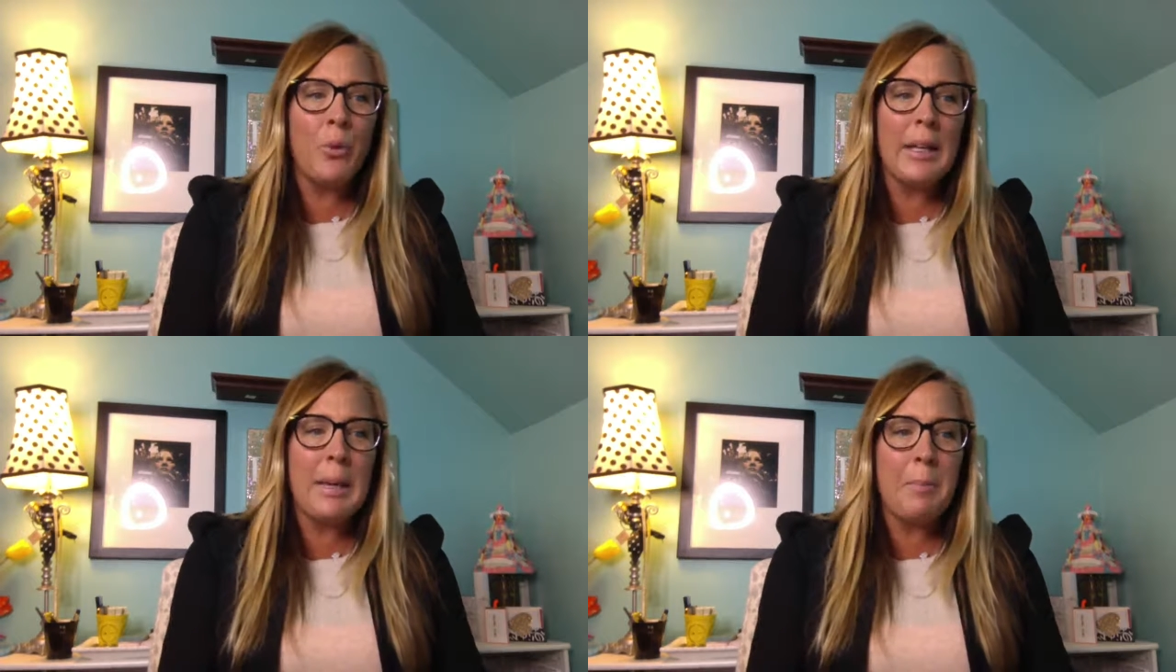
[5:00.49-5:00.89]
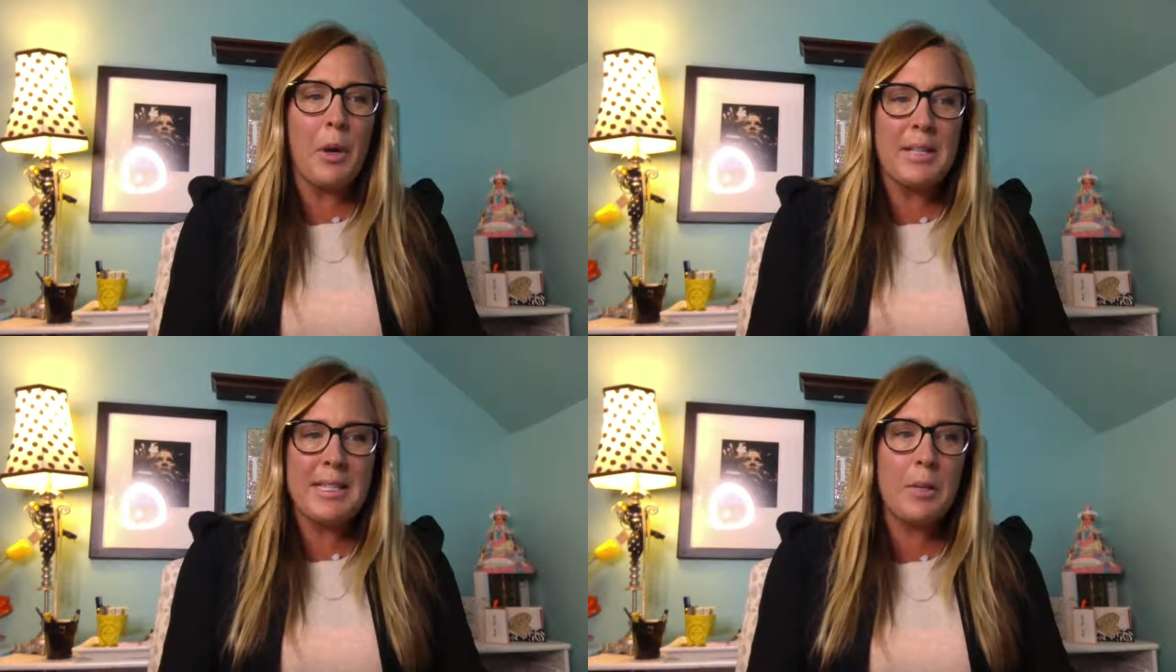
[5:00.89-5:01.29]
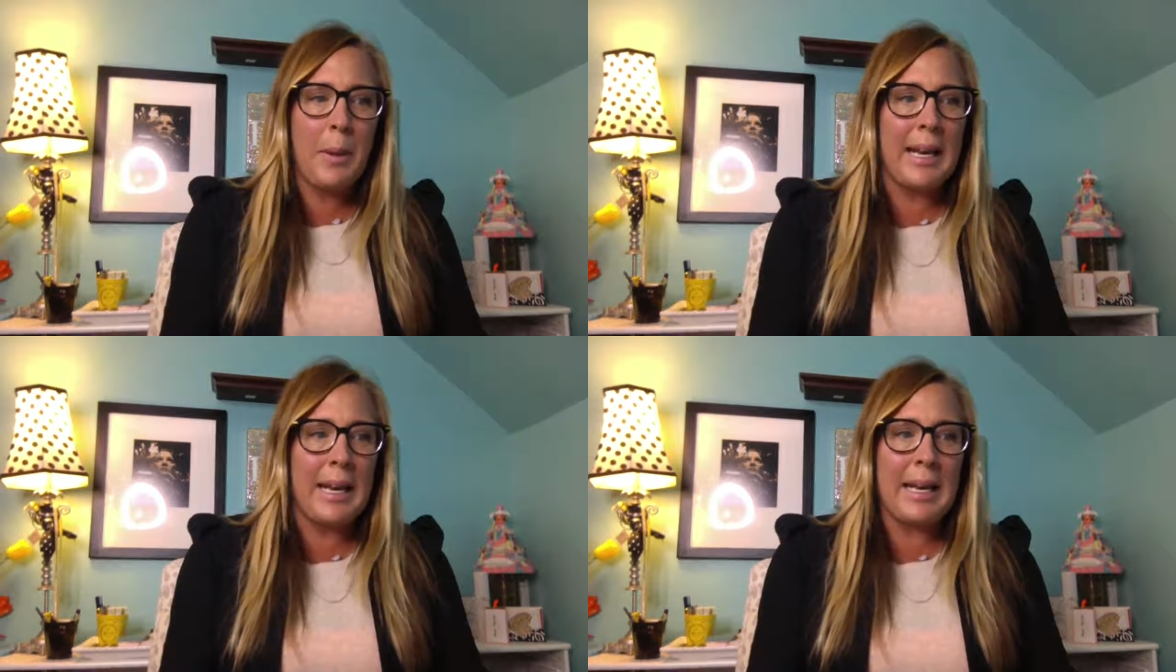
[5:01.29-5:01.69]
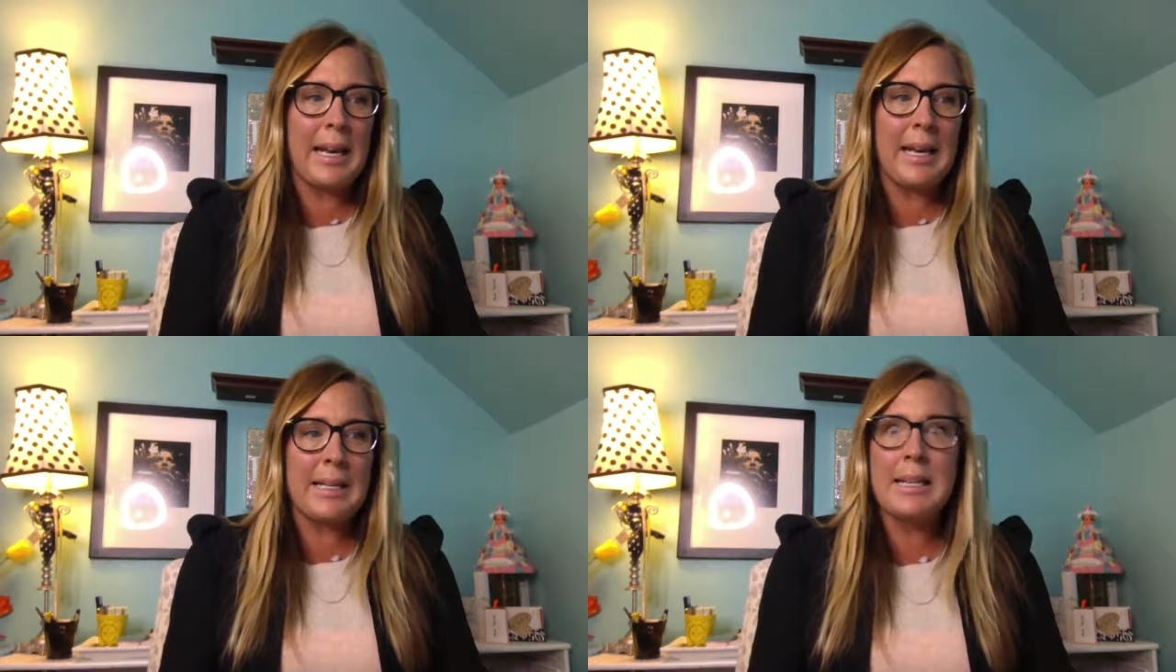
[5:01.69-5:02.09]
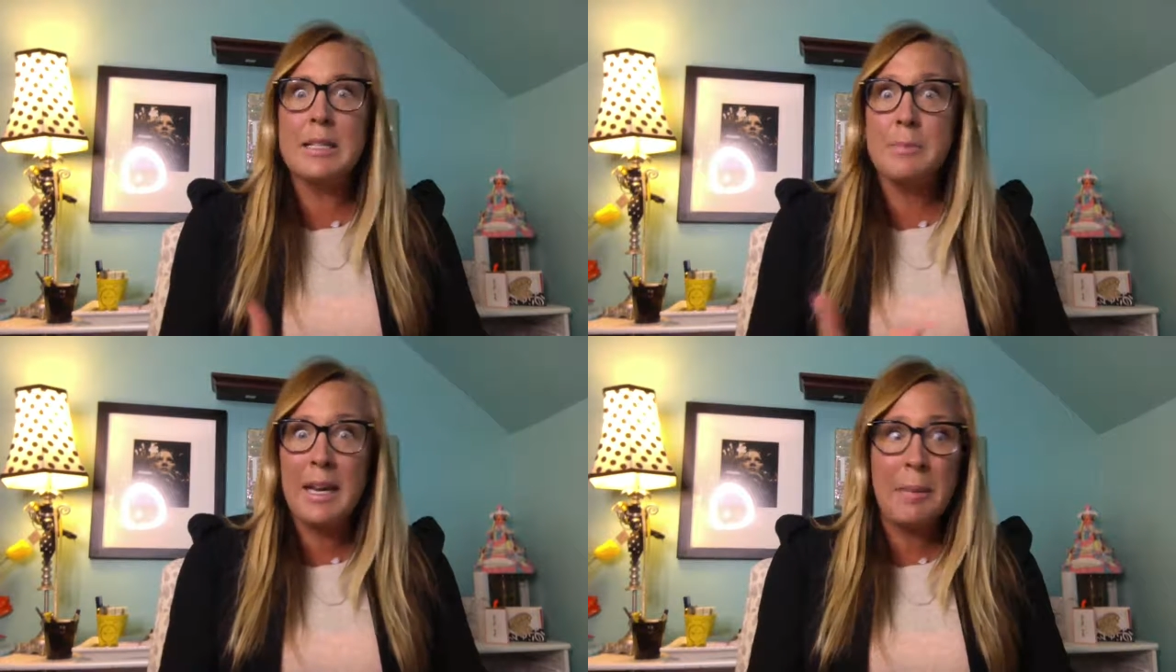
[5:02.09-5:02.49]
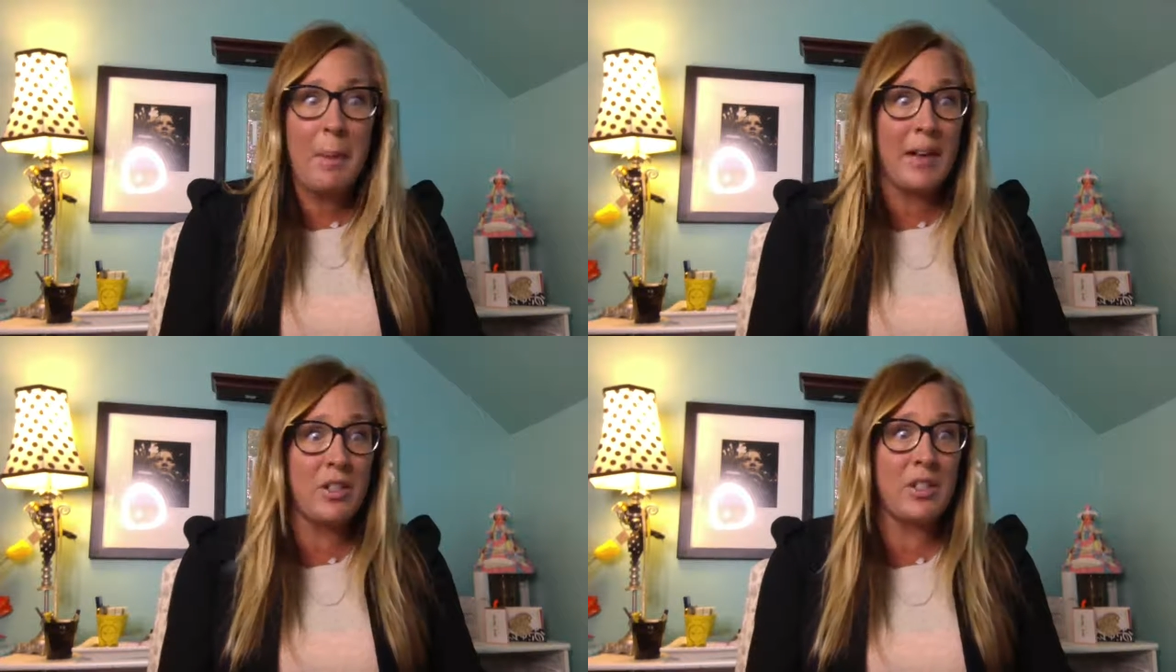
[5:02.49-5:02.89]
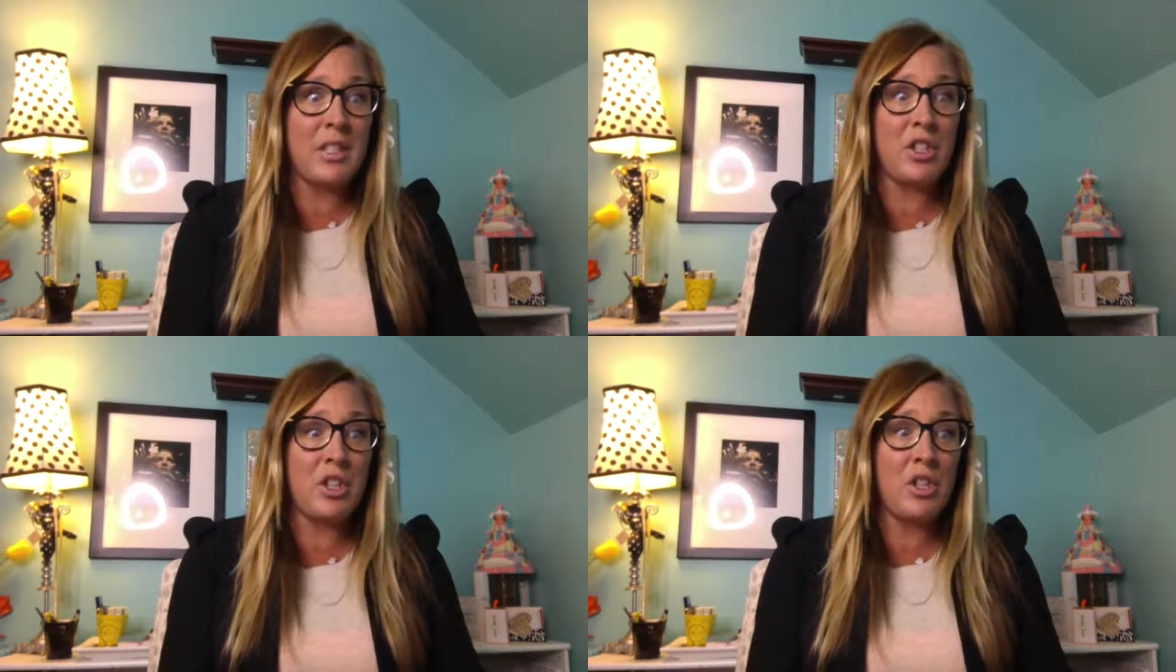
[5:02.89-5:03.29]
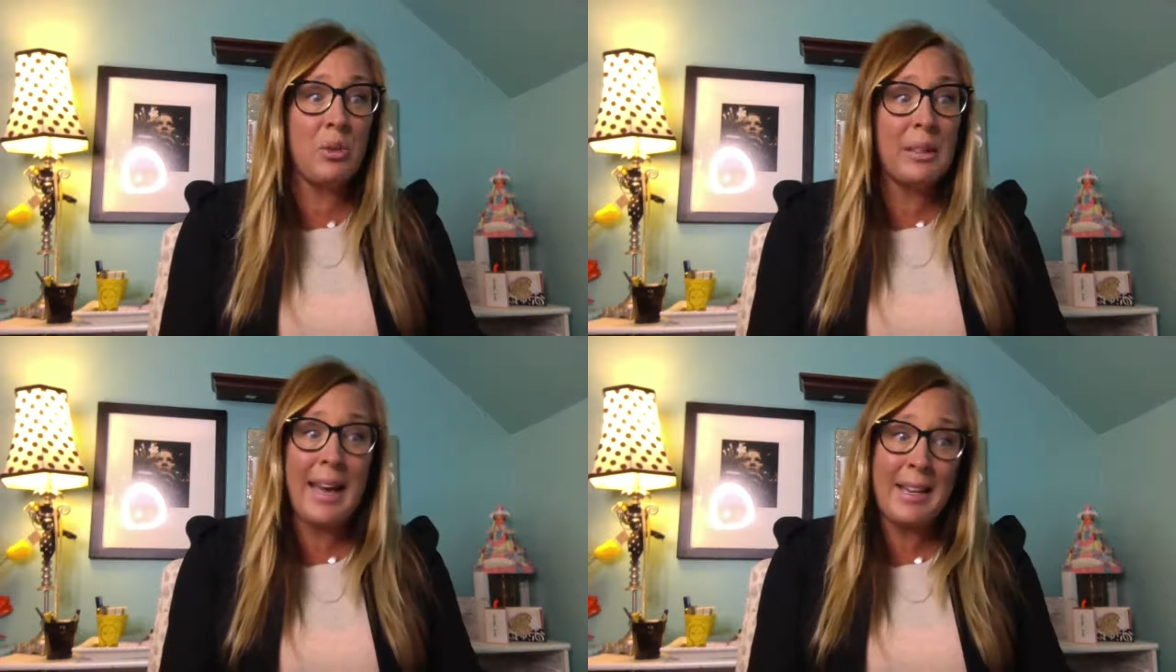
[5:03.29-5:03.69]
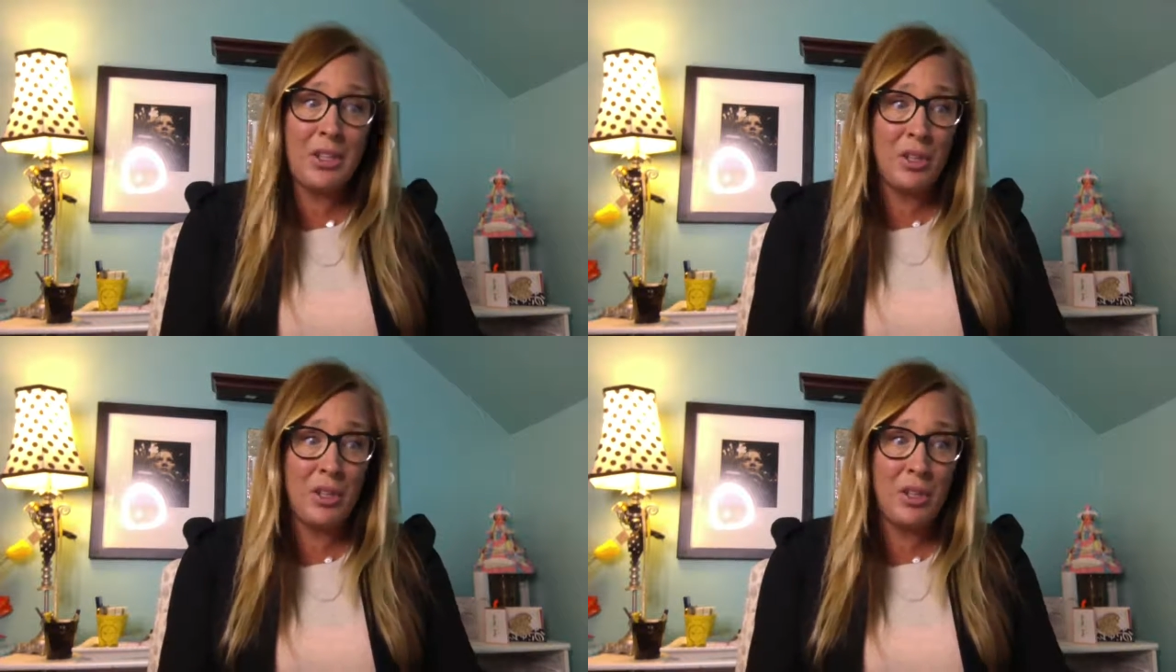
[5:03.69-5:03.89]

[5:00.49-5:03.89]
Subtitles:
really participating in as many bashes as you'd like